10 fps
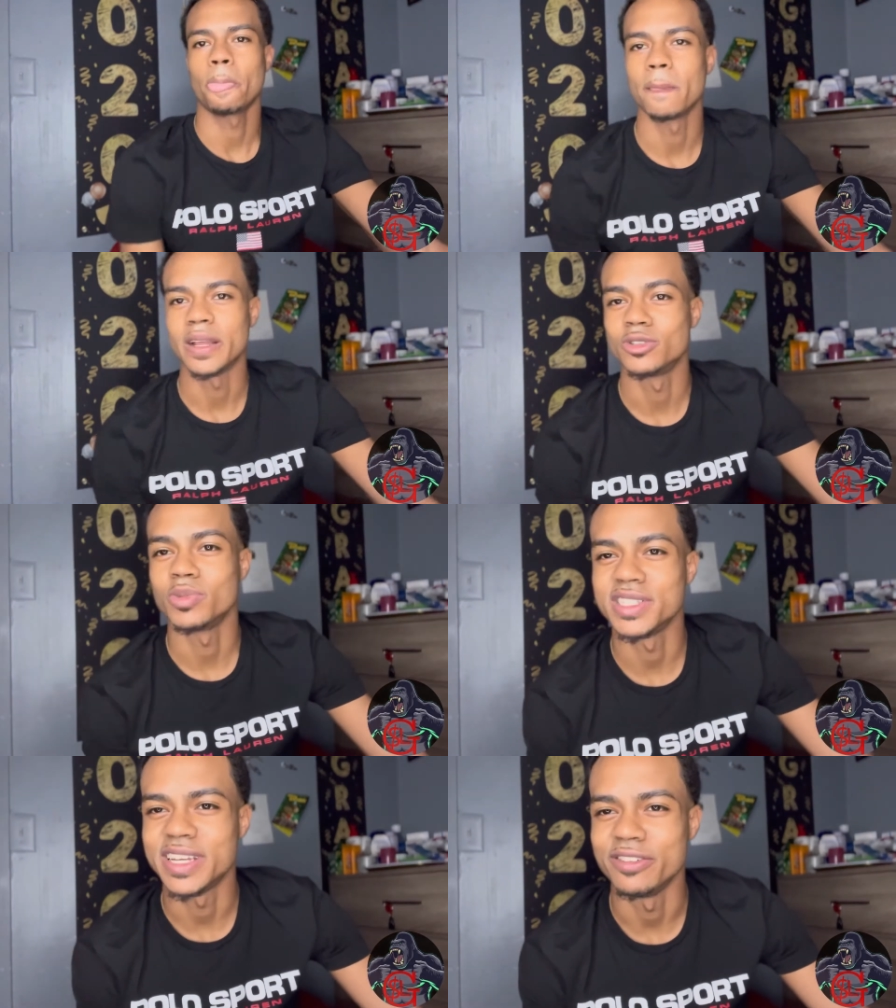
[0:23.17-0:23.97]
I just wanna
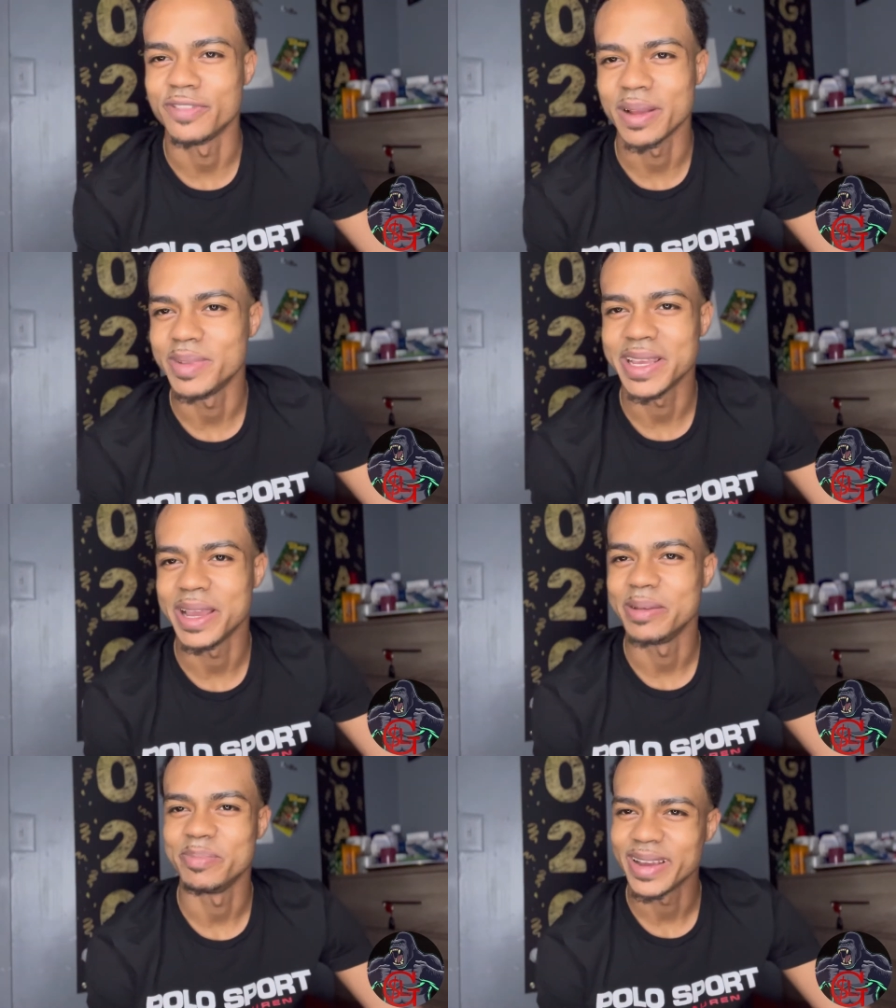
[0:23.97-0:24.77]
say the family
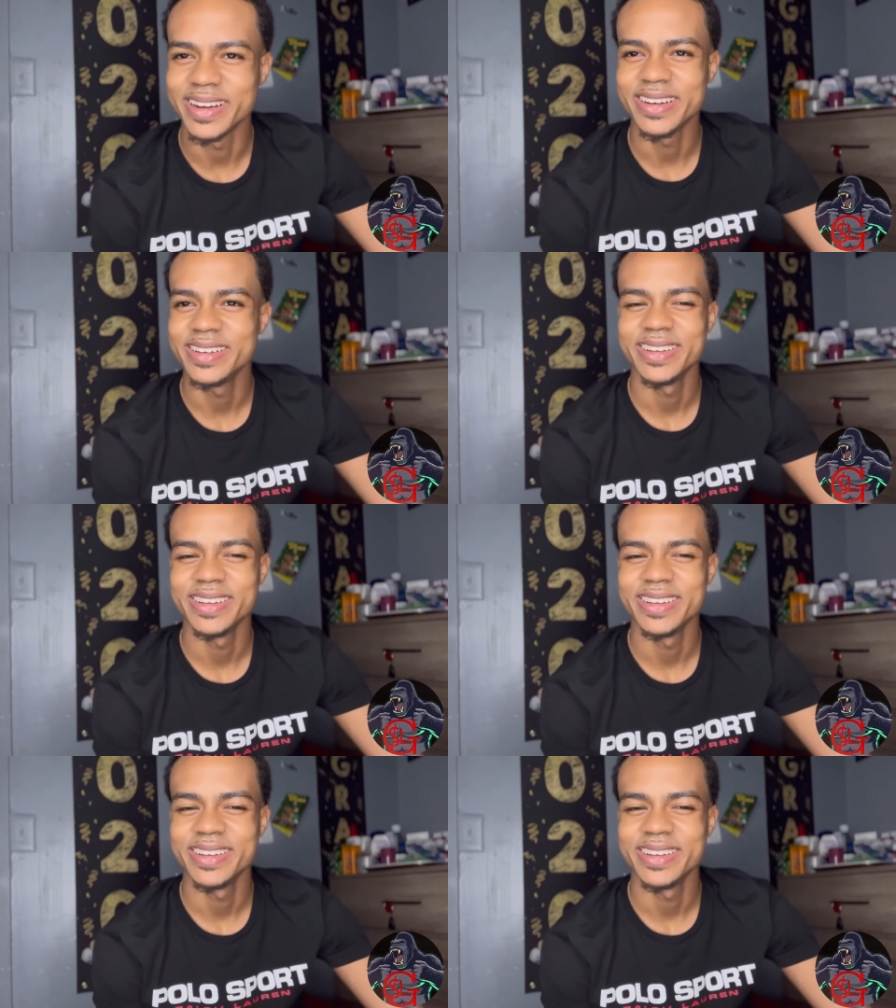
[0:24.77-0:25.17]
getting bigger,